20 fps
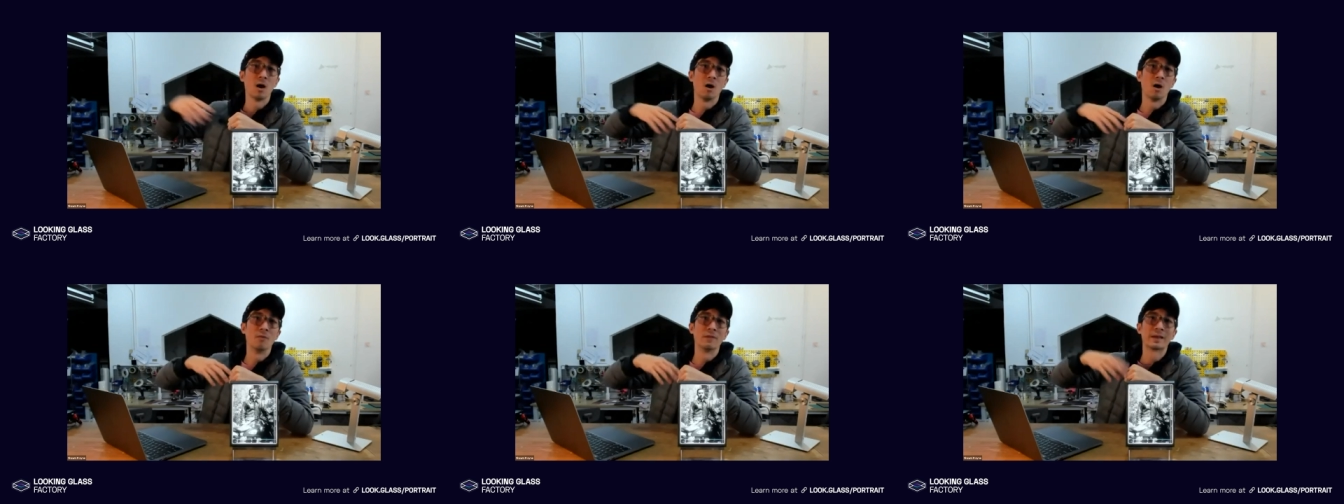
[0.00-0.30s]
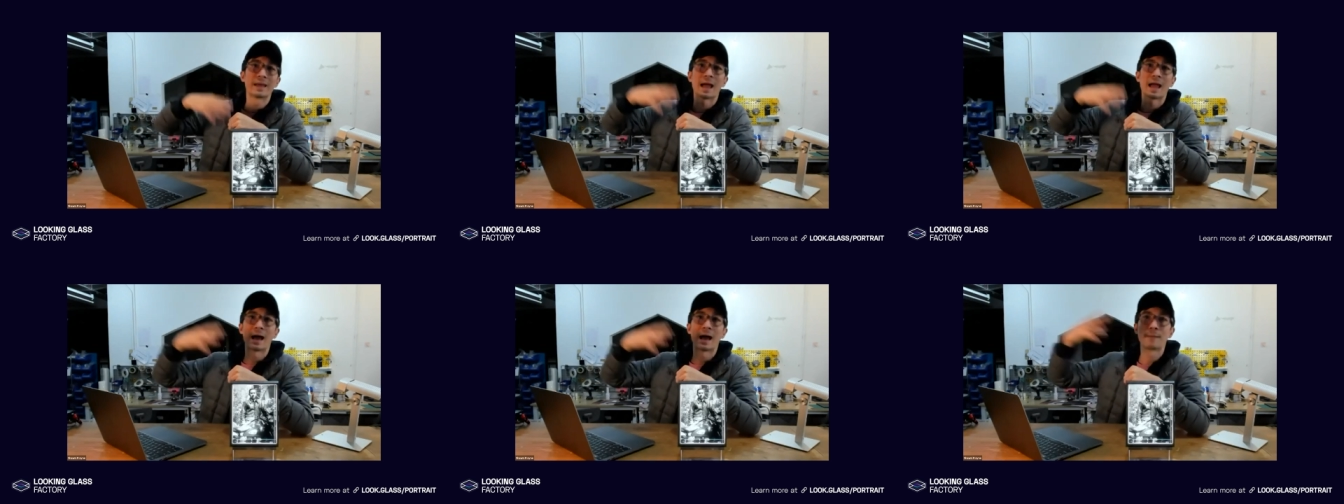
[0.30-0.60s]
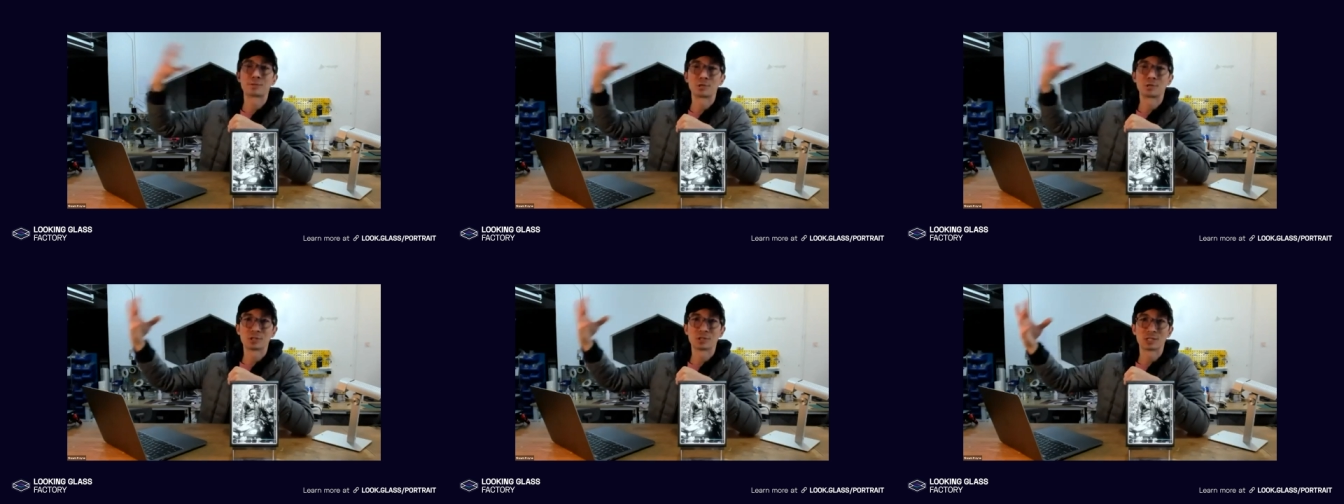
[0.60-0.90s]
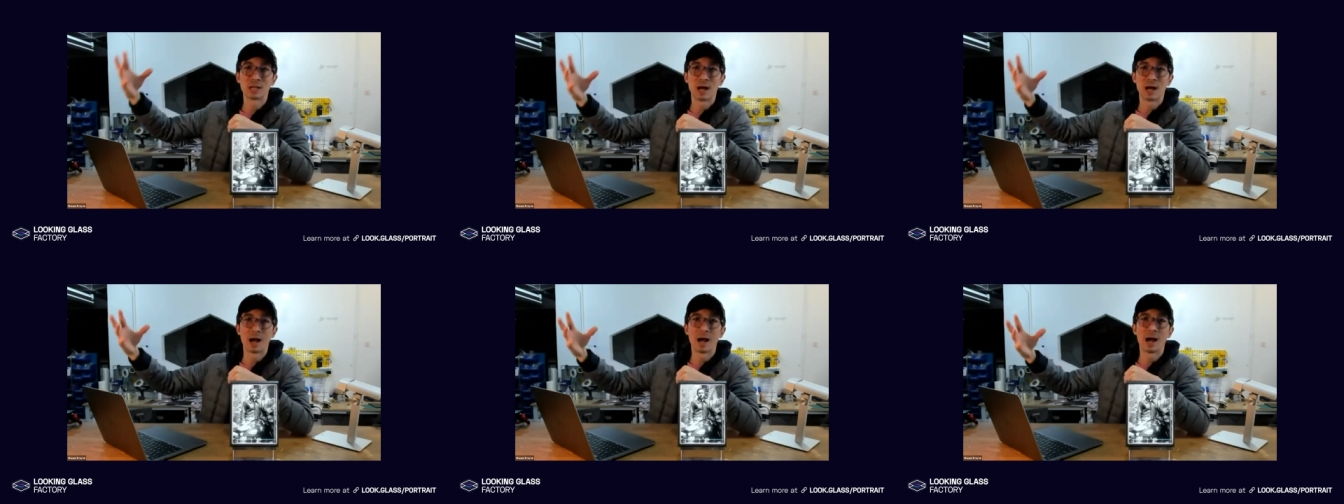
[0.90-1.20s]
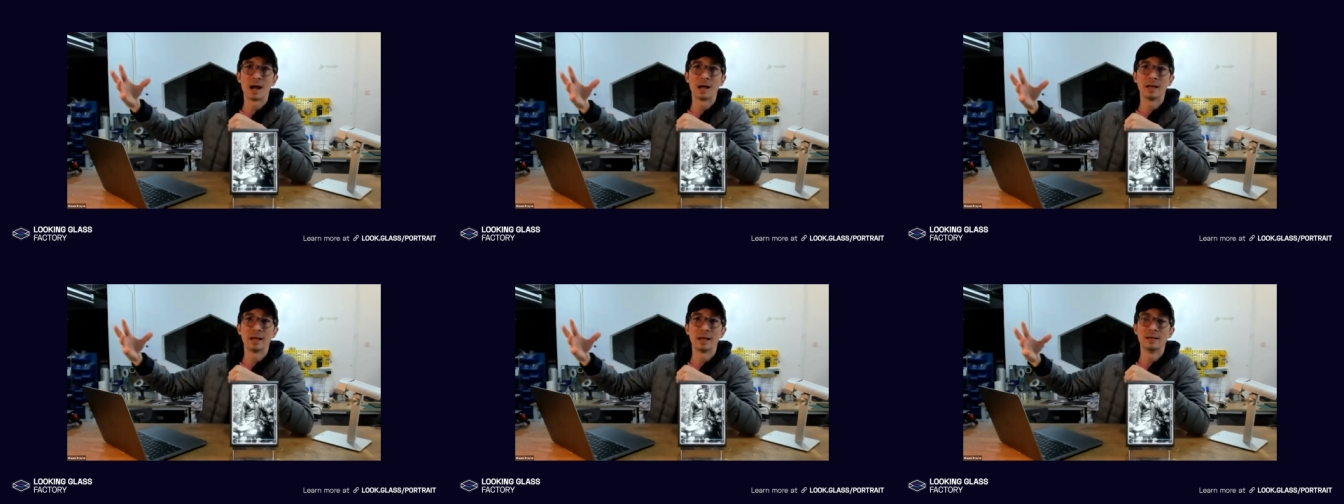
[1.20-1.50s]
on the capture
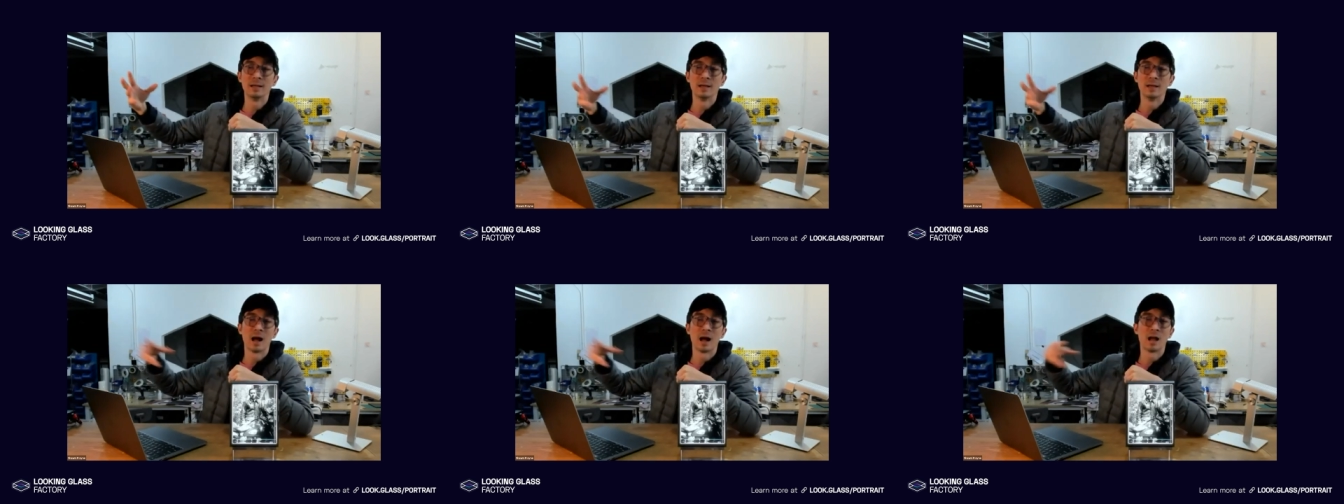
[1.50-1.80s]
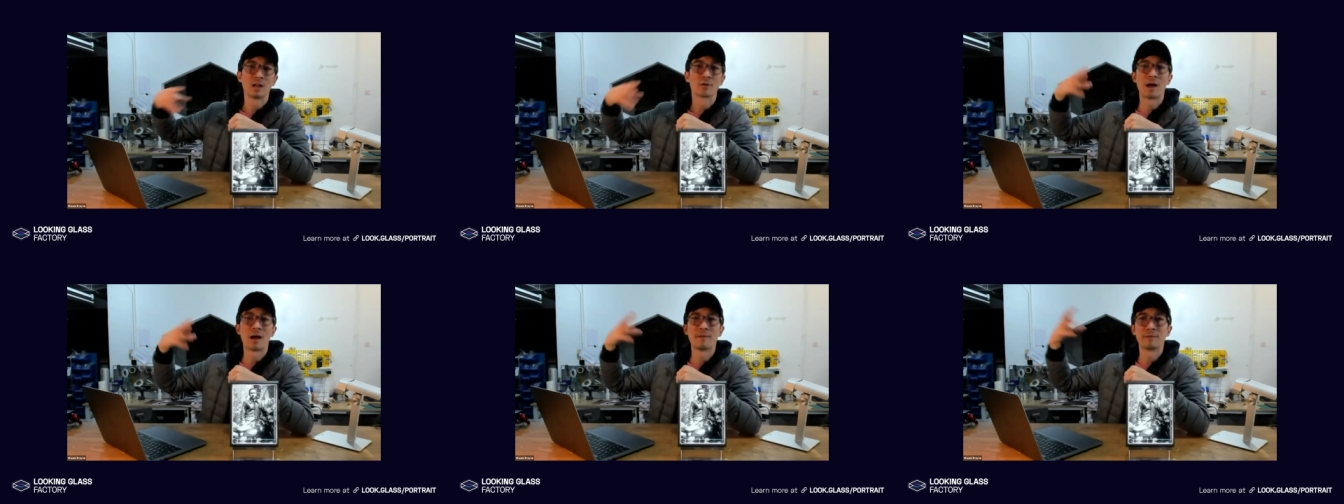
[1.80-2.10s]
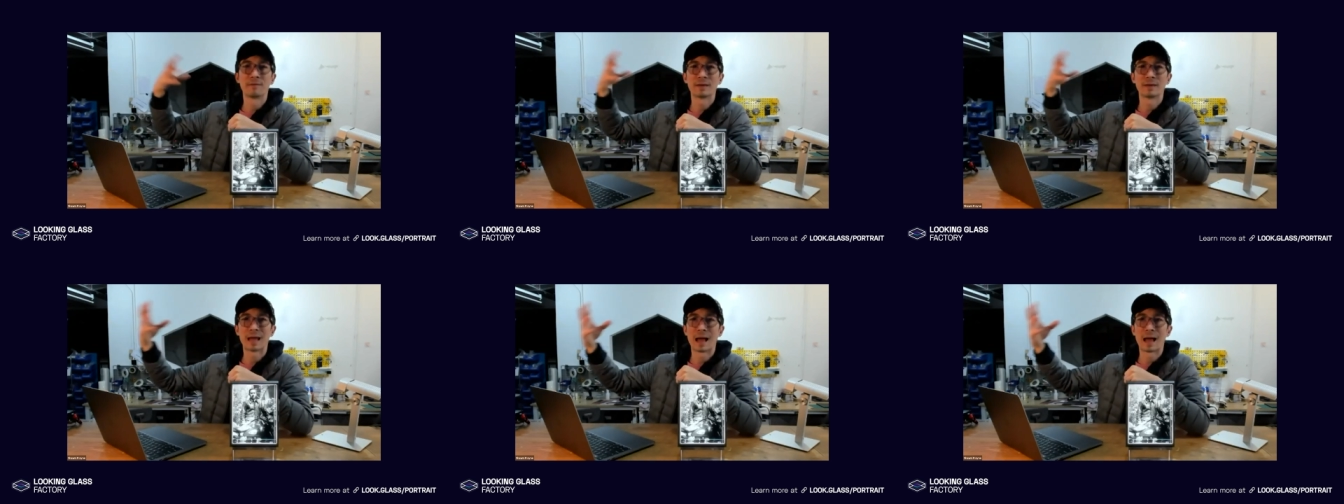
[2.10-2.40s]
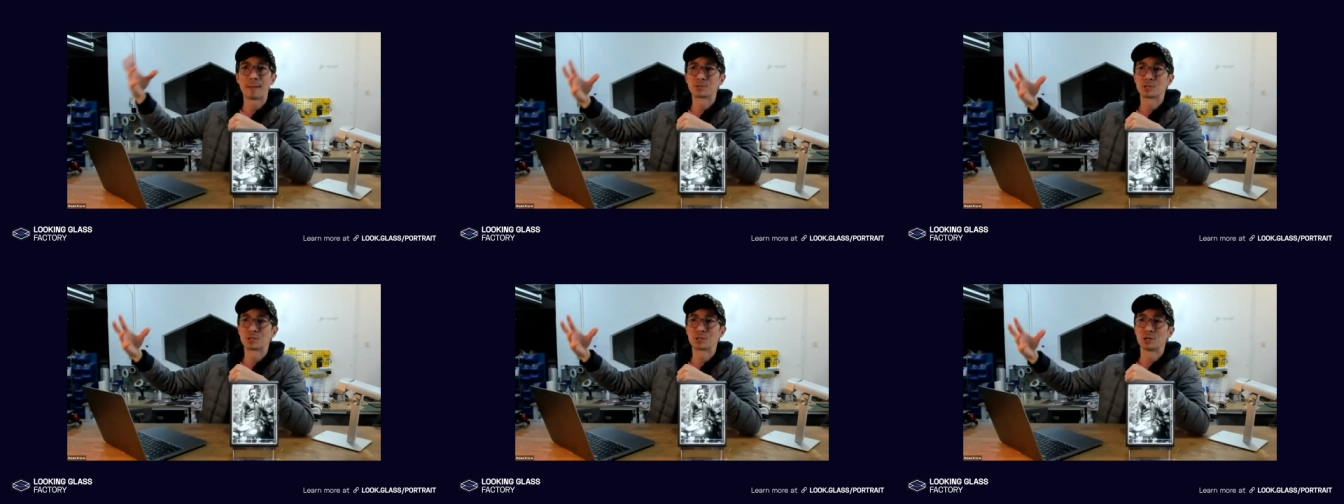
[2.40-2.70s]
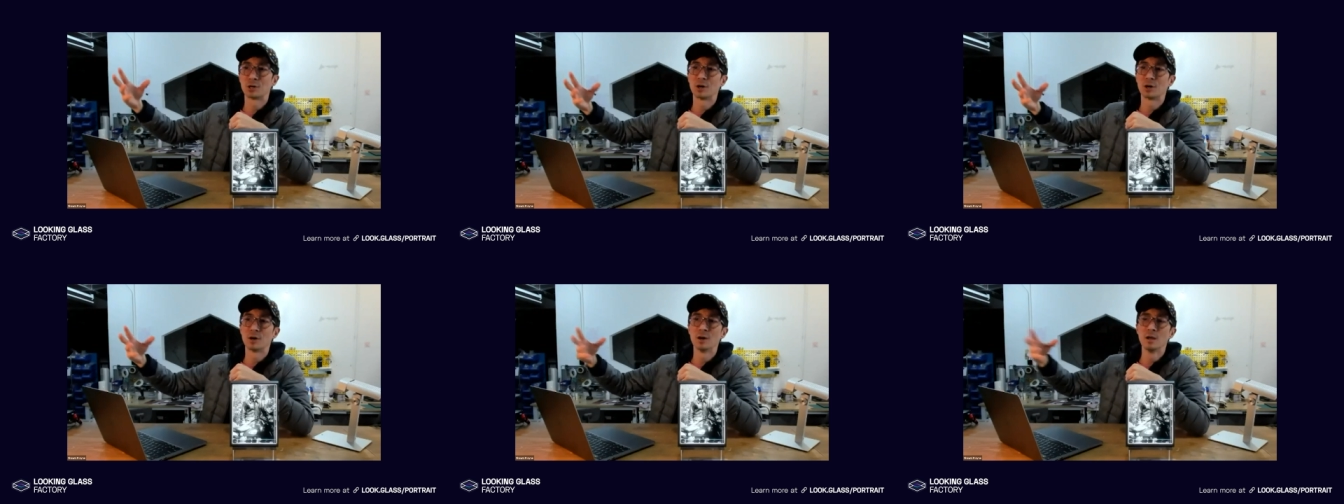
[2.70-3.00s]
side, holographic
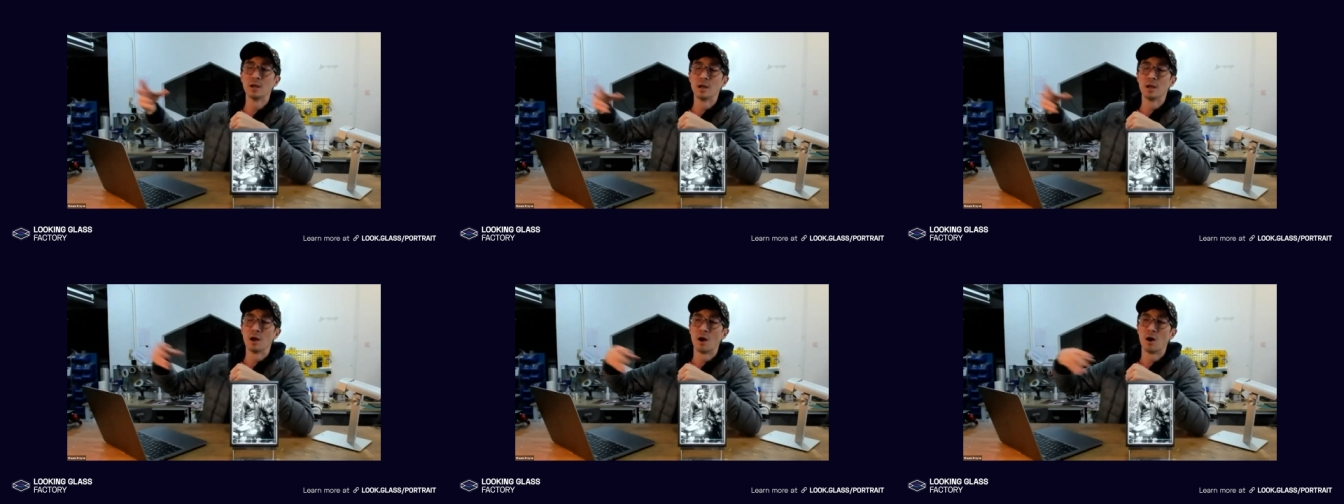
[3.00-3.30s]
capture,